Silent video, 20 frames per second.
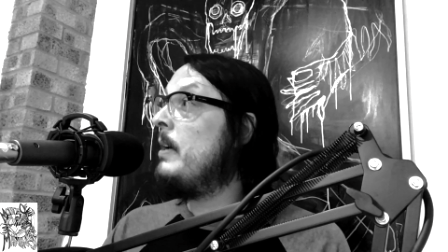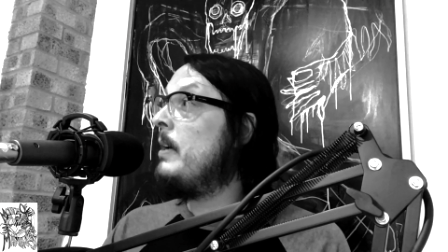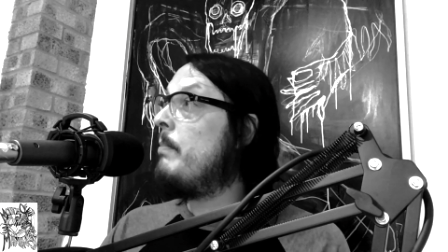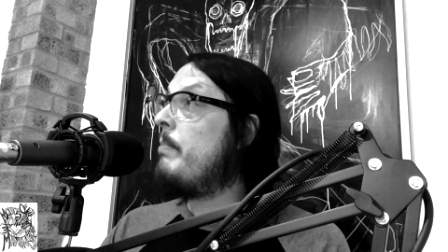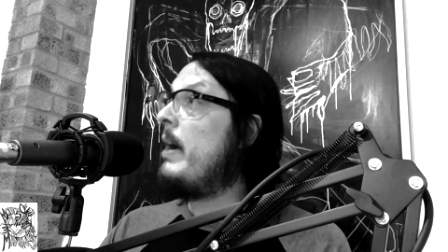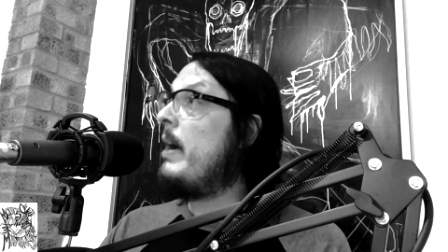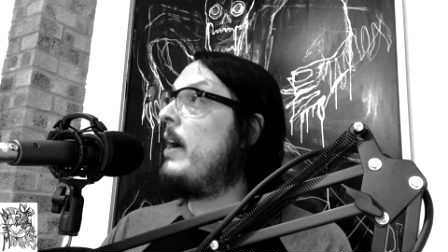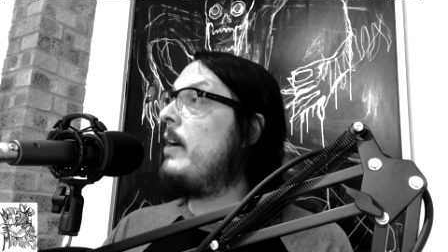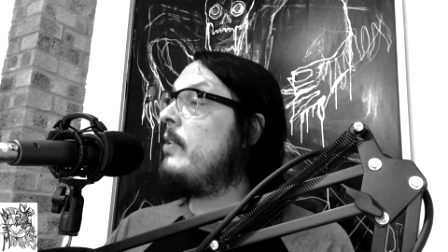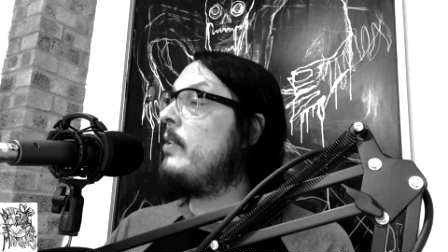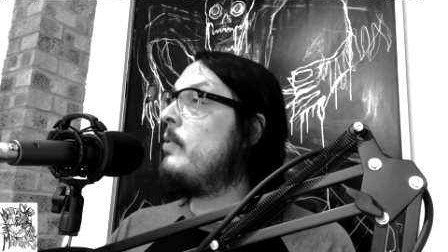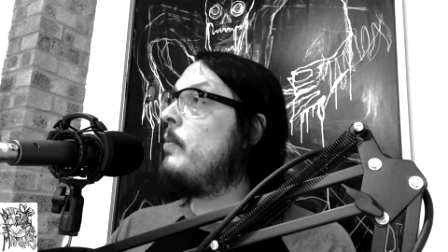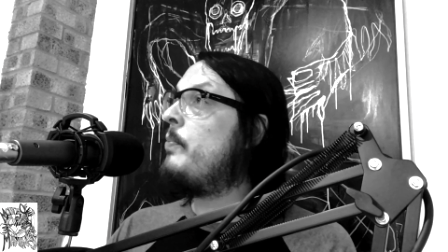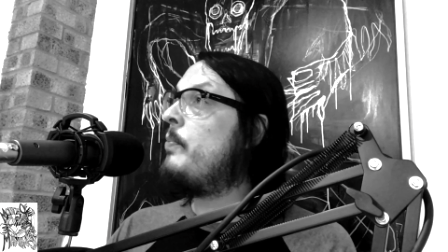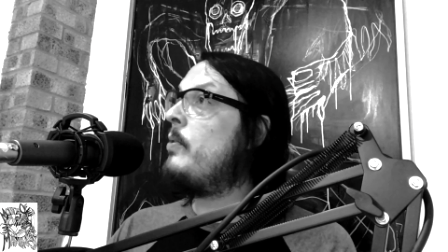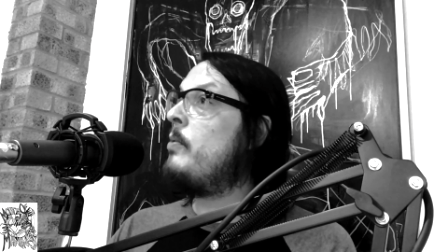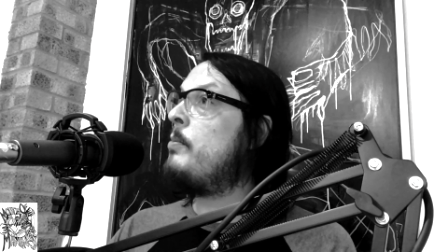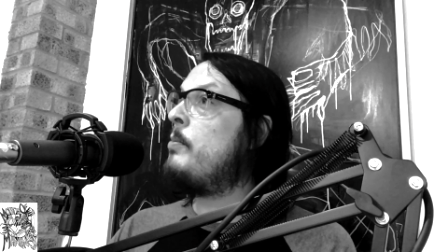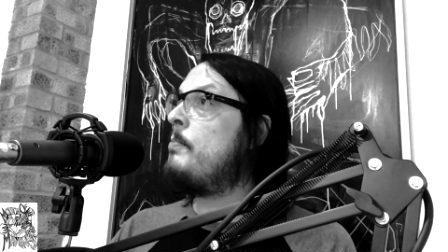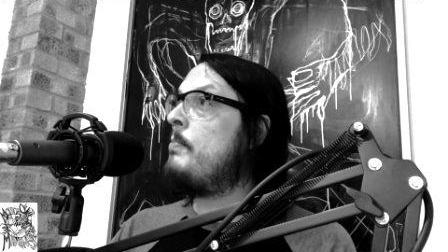but you're
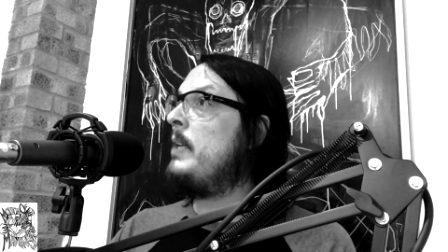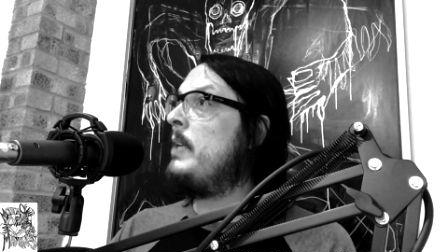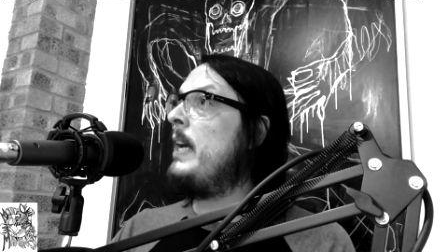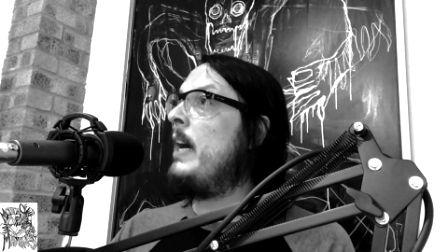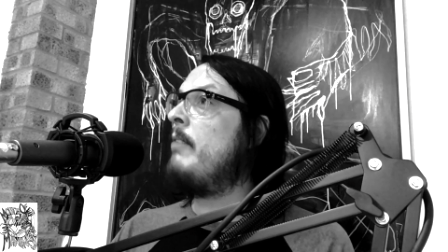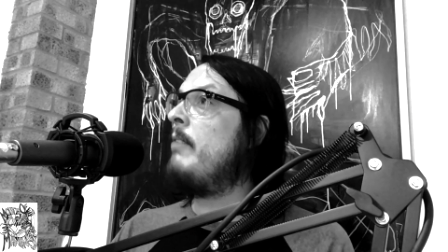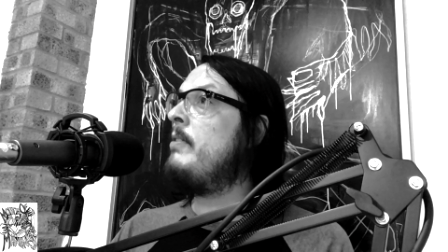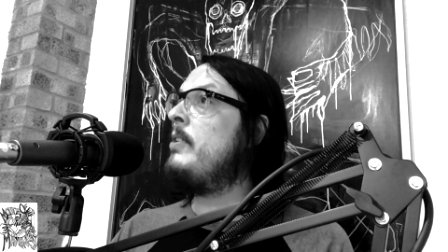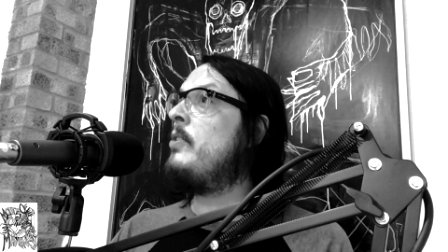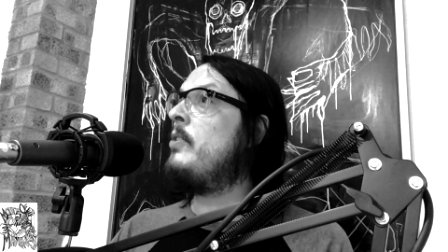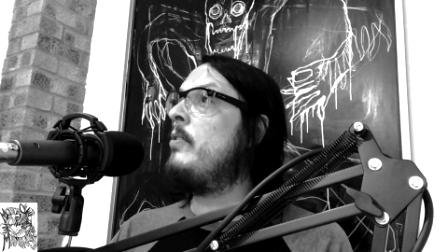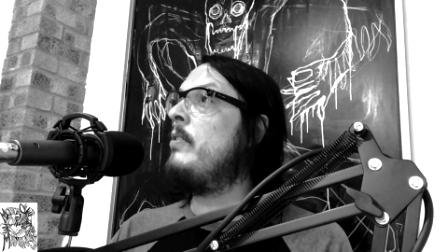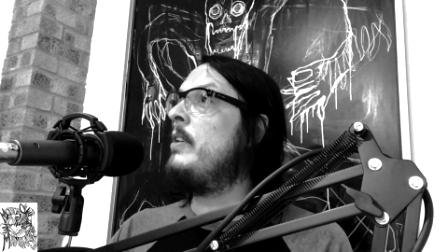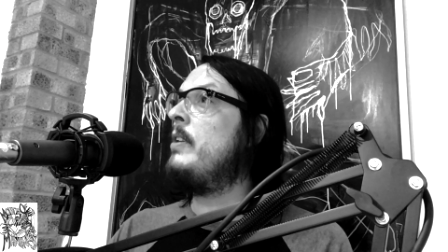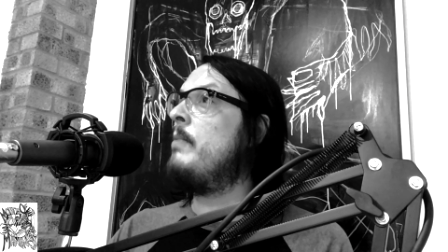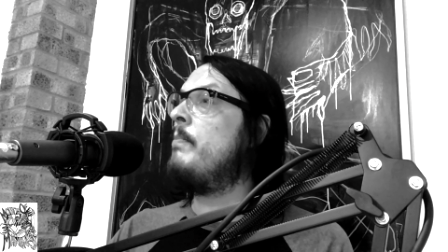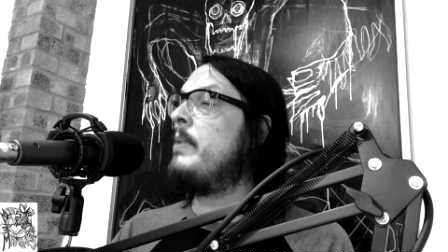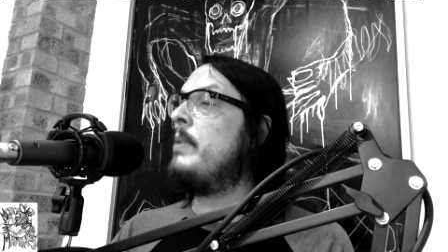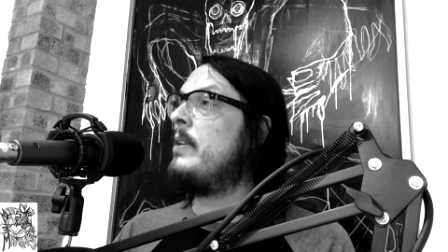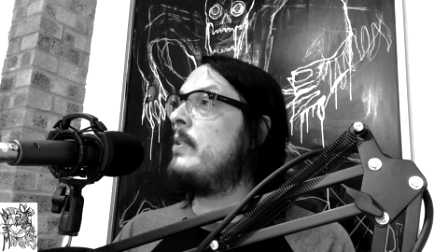probably only doing
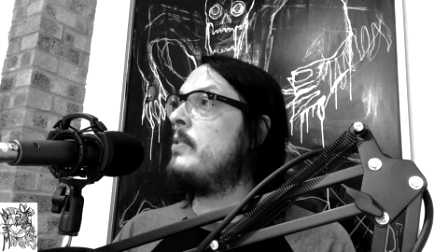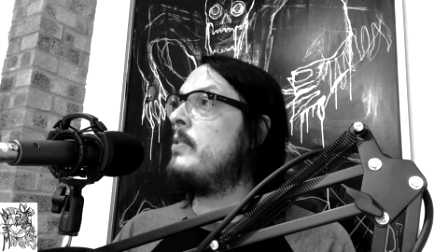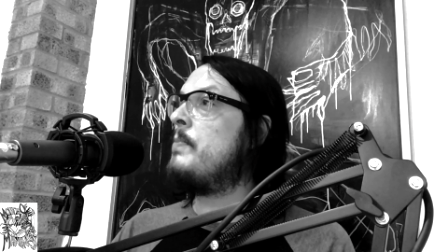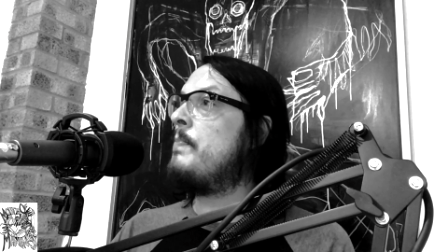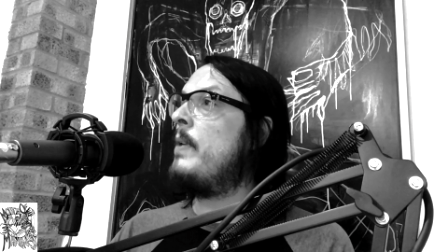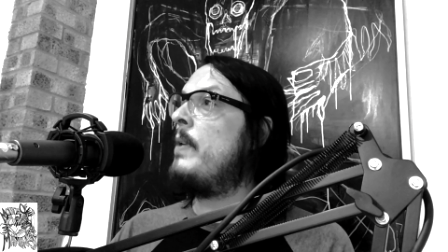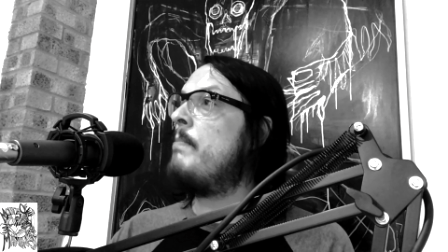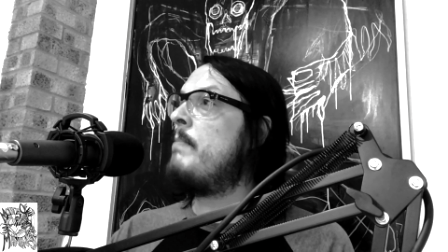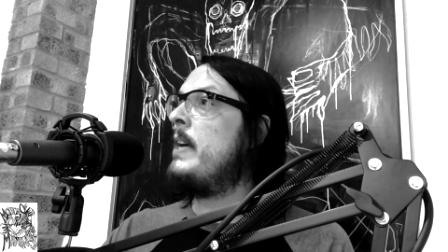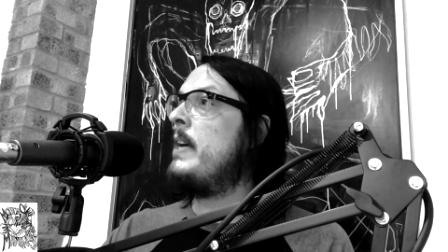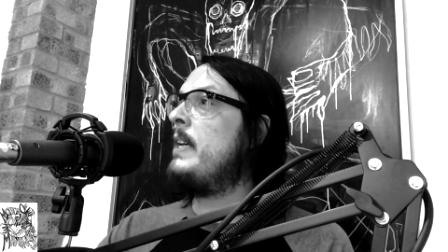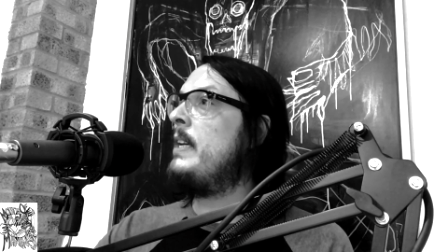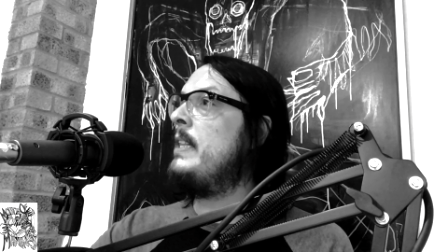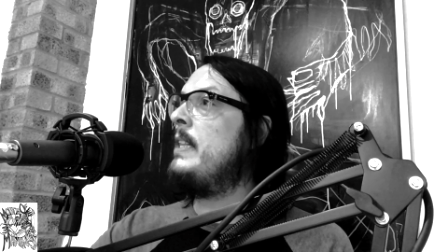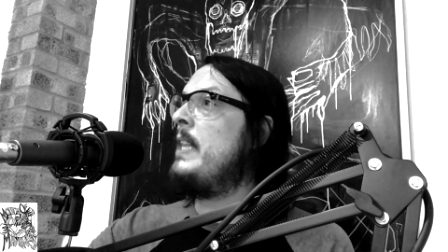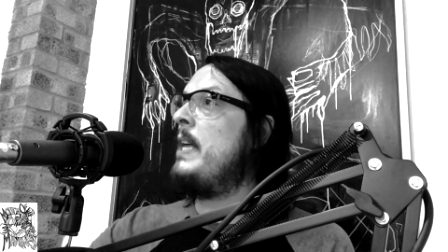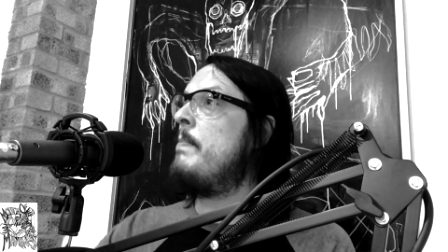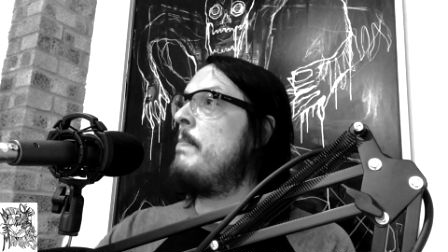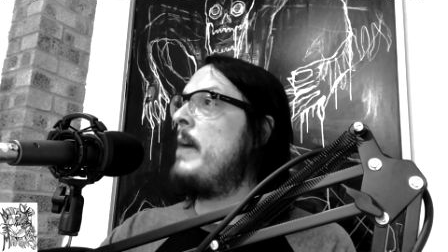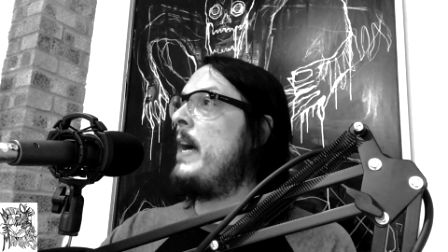it because by making
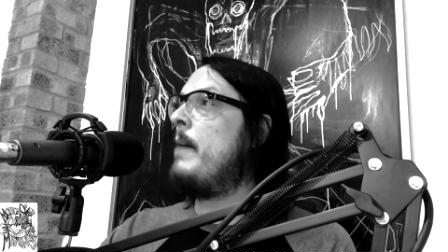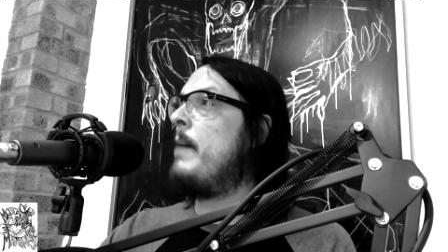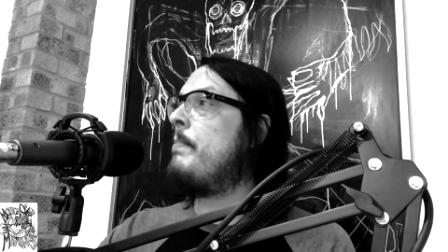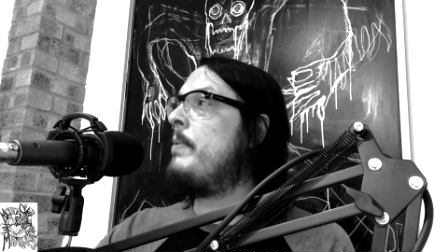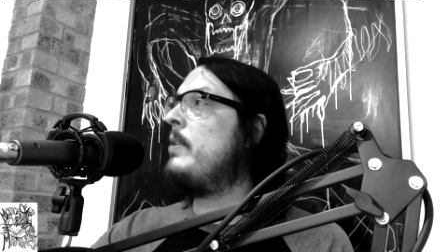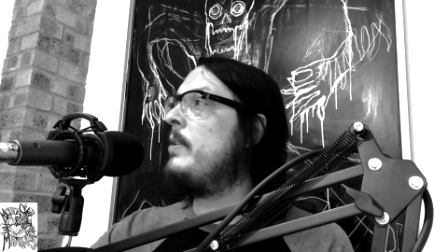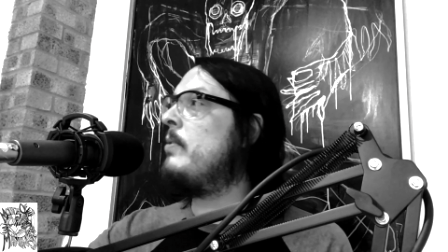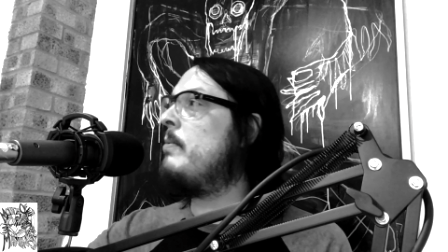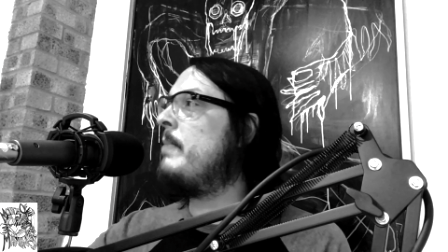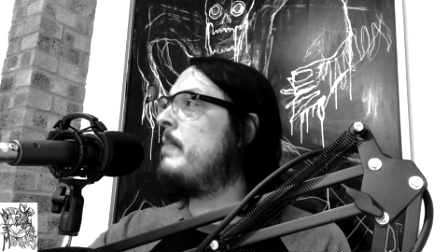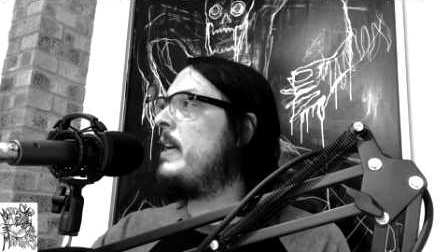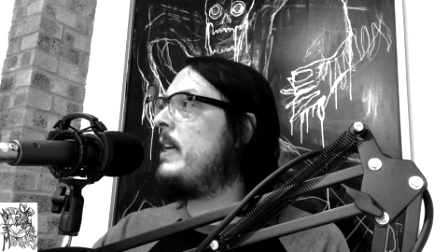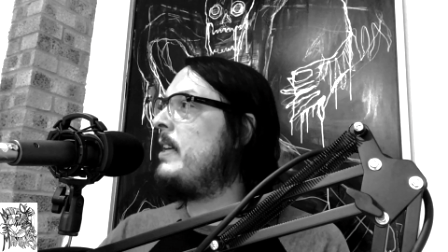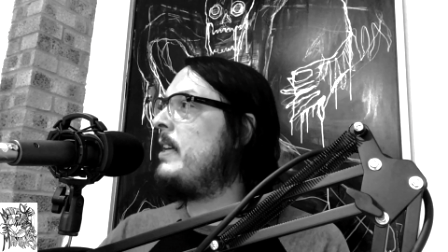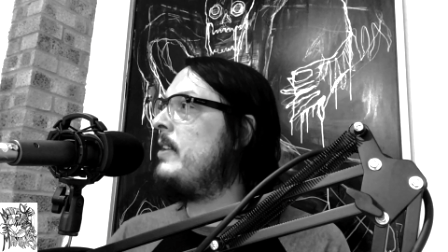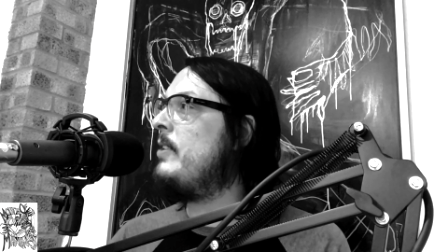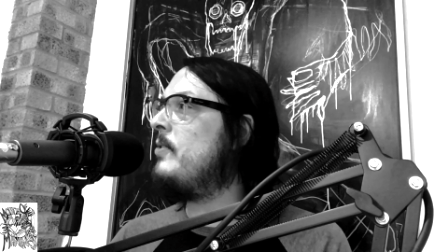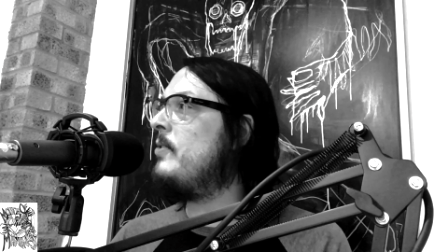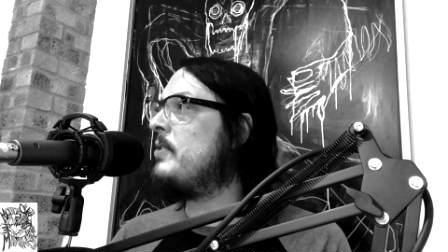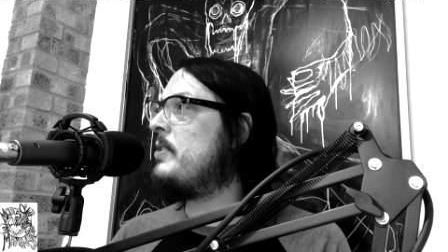them happy, you're
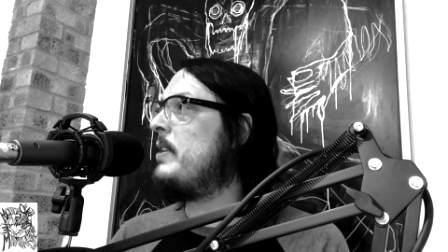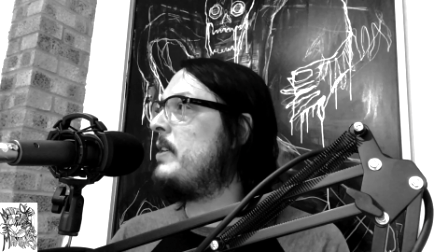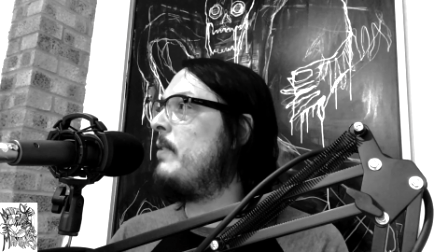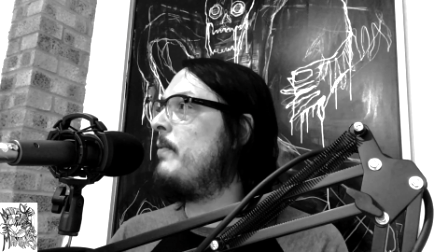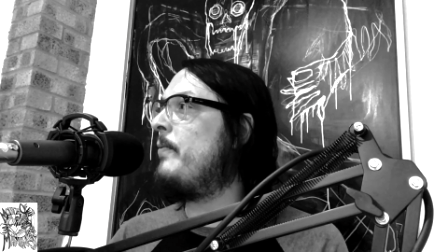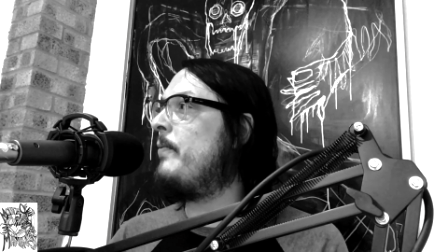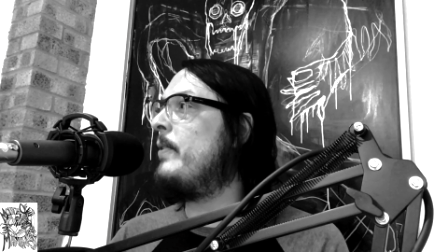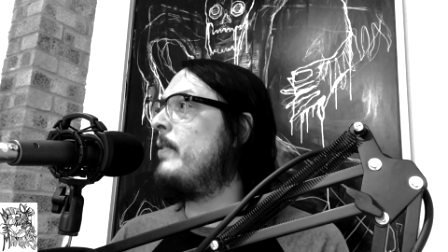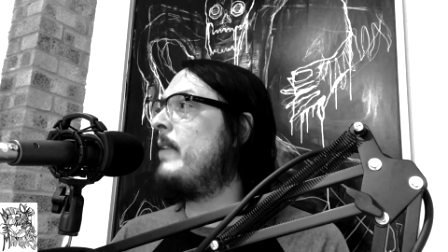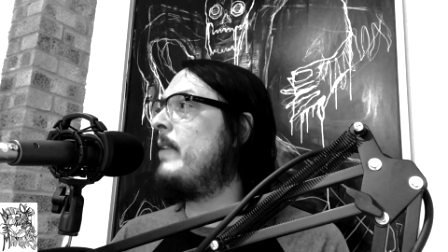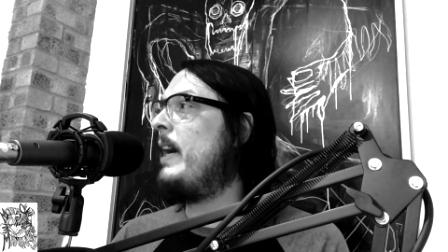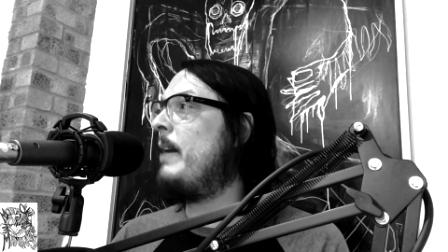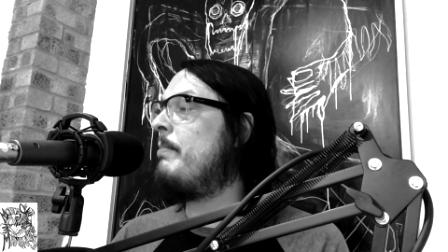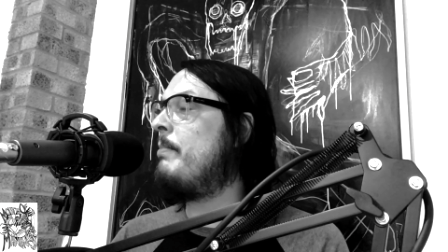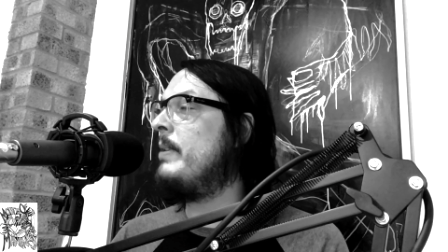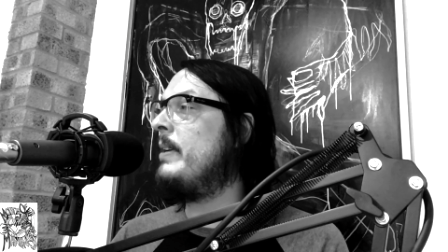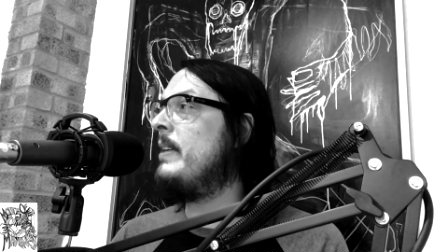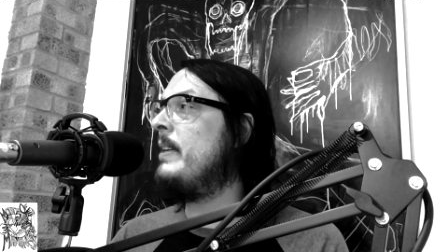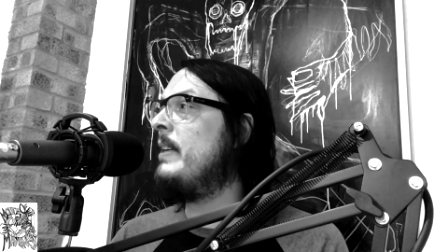making yourself feel happy.